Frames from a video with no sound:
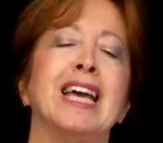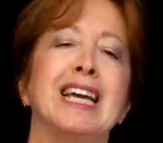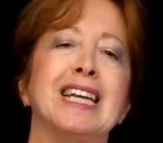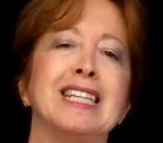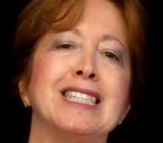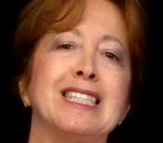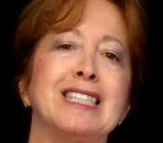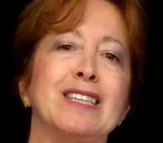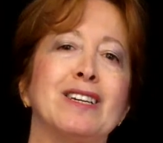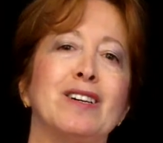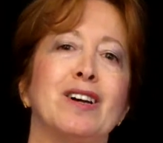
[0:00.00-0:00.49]

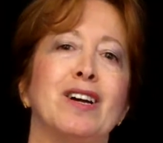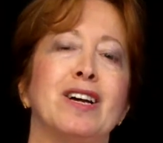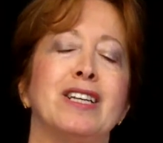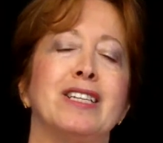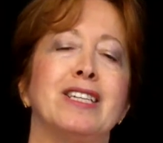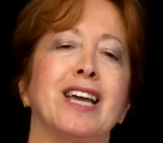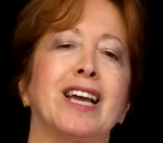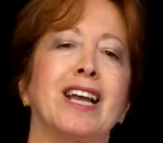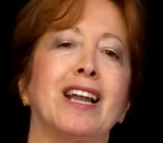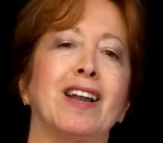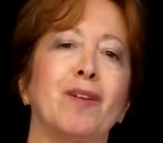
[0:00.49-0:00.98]
It's the
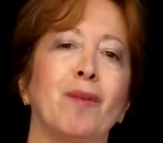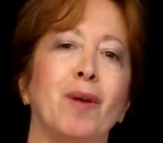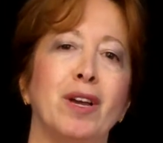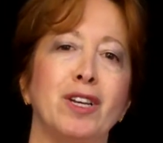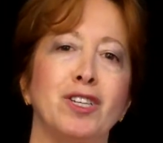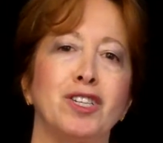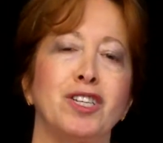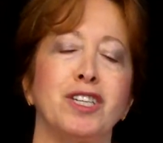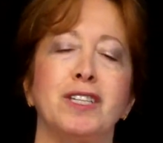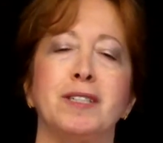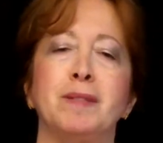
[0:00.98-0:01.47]

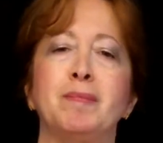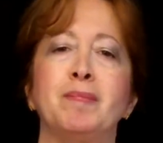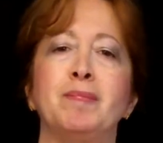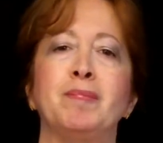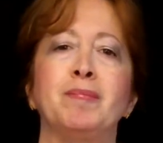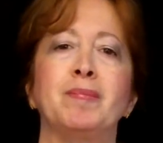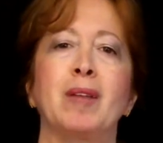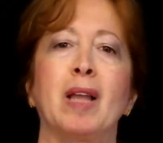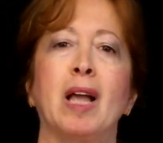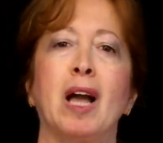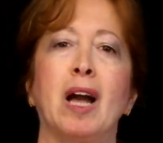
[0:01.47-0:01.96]

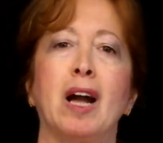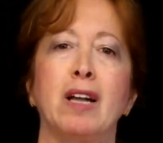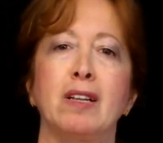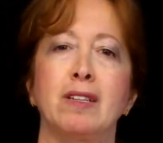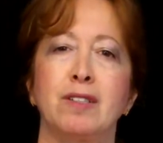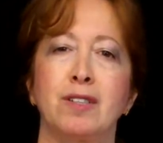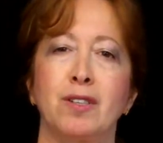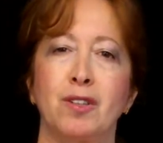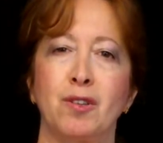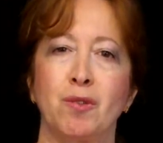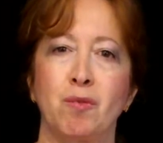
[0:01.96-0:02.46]
Declaration
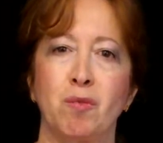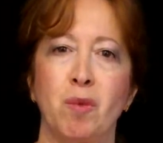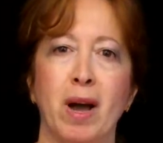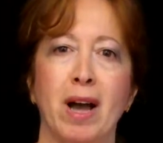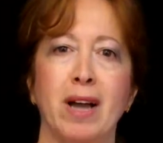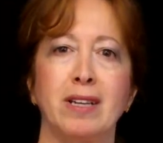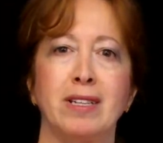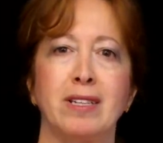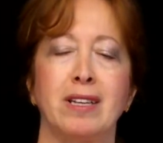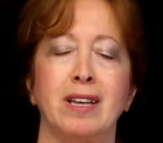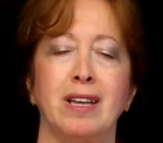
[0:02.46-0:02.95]
to the
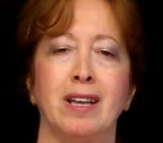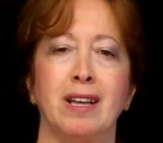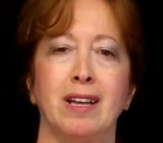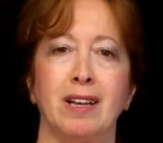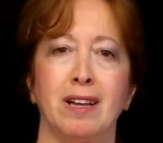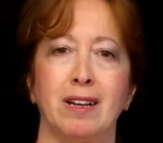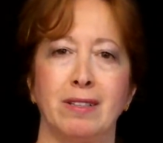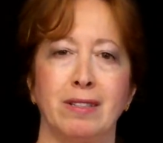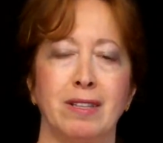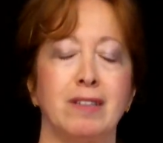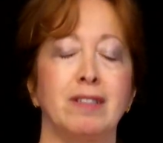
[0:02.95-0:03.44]
Right
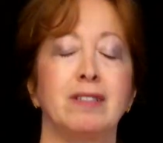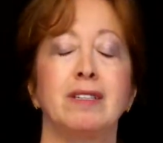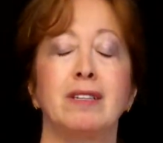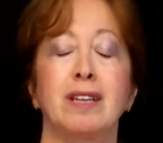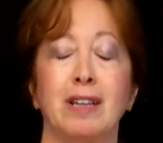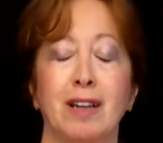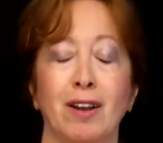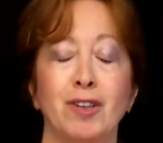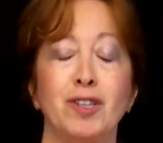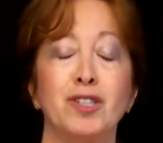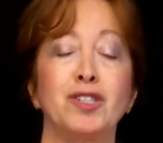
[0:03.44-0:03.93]
the
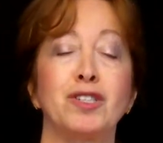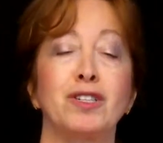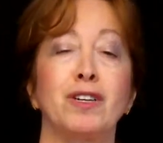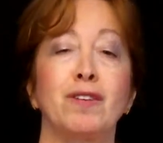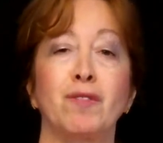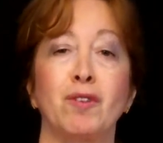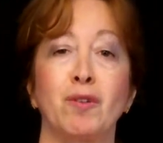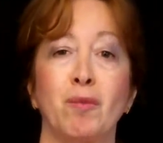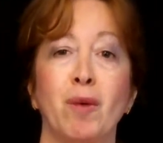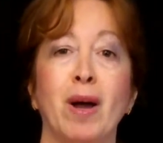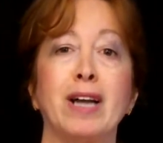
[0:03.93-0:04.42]

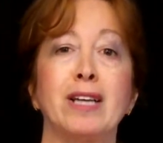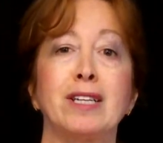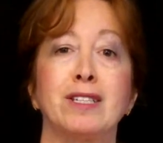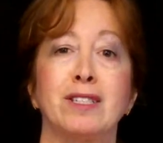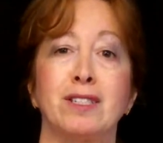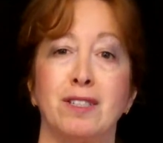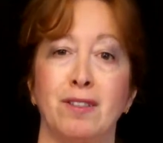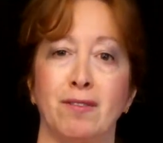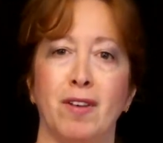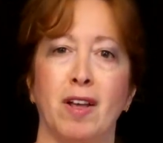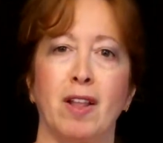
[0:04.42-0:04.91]
Declaration of the Right
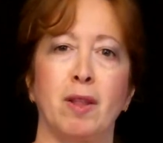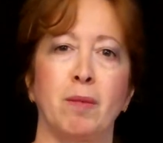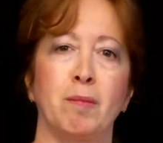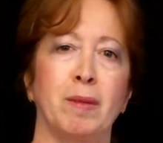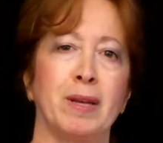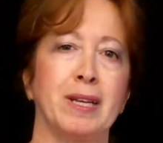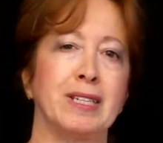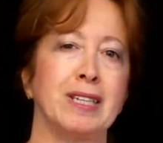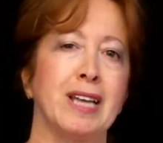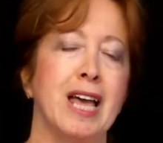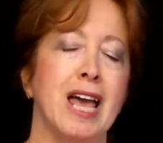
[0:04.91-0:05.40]
to
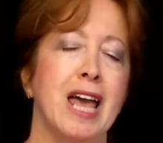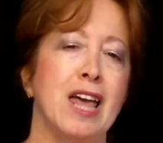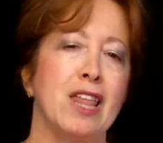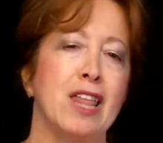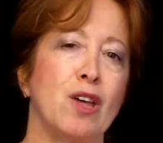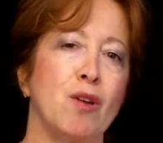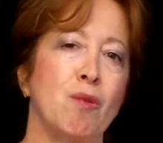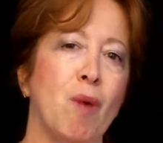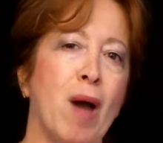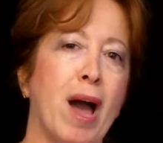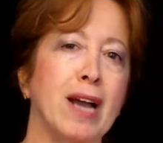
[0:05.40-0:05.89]
Development.
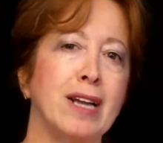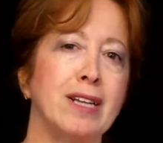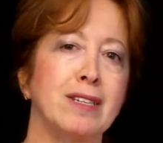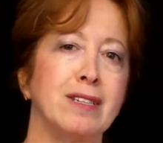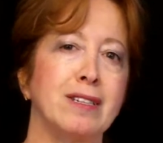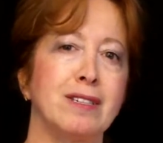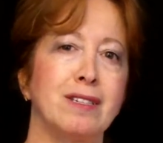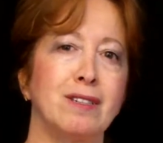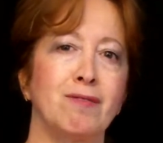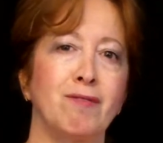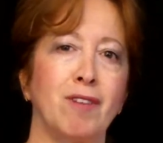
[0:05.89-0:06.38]
The right
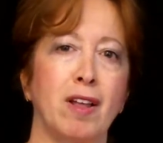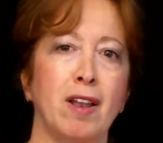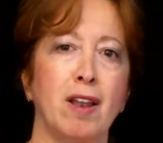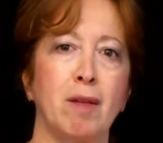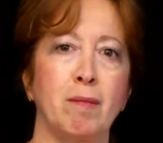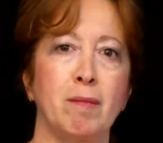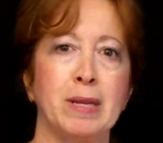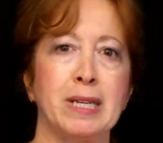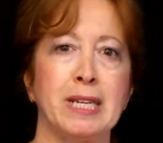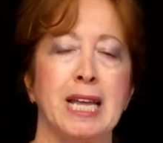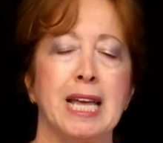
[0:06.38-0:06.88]
to
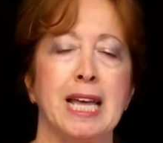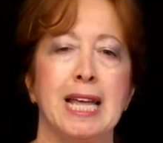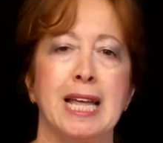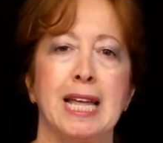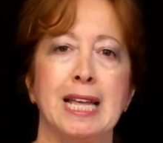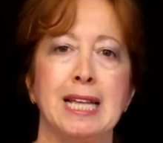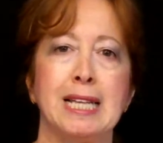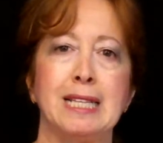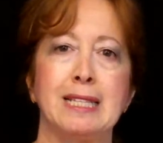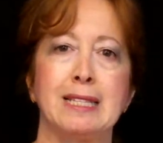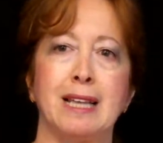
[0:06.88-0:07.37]
development
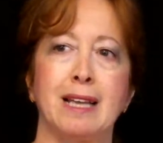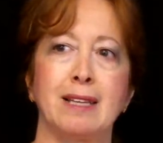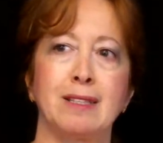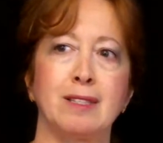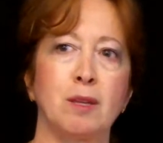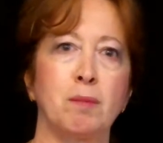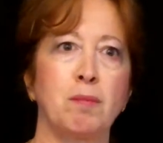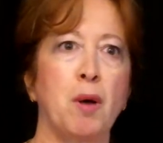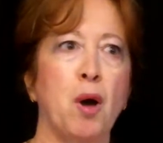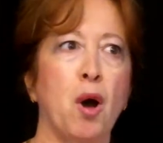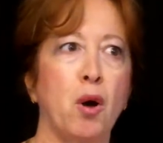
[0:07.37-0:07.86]
is
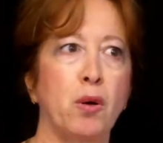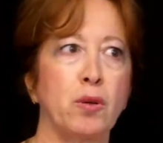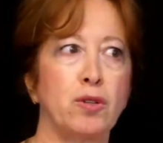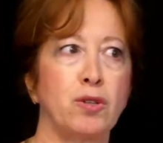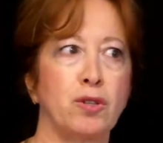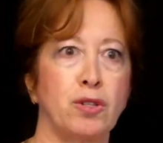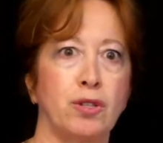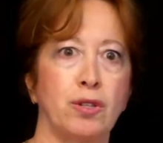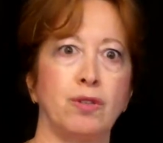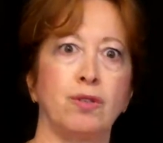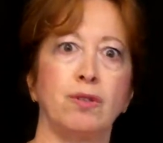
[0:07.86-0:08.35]
as
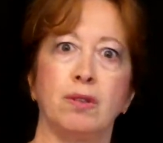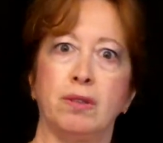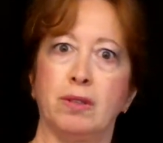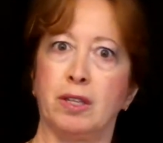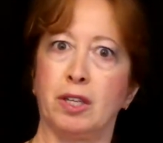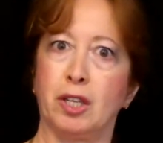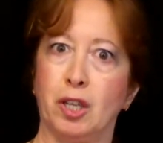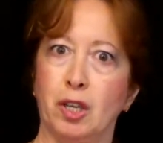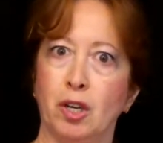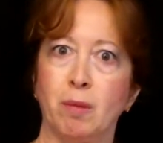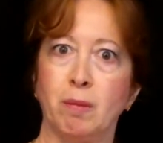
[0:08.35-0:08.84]
opposed to
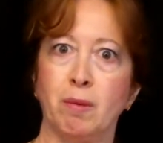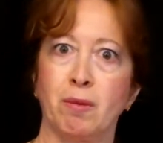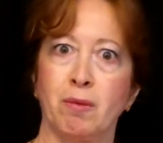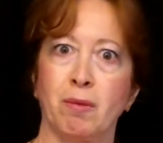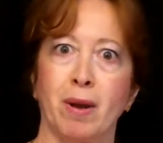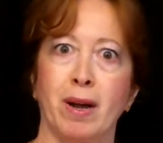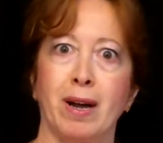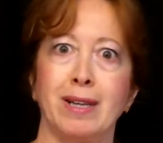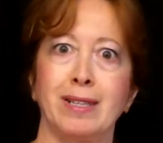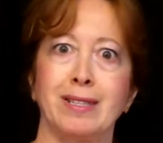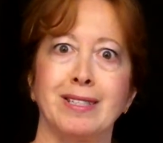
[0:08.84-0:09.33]
the
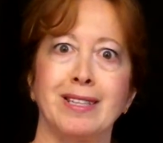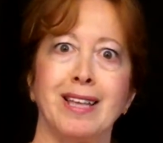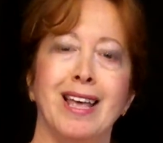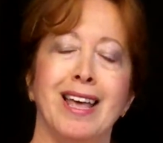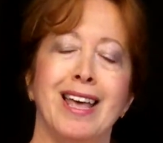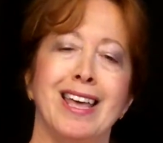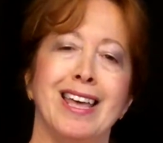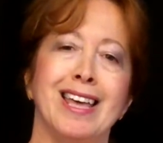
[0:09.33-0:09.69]
human rights.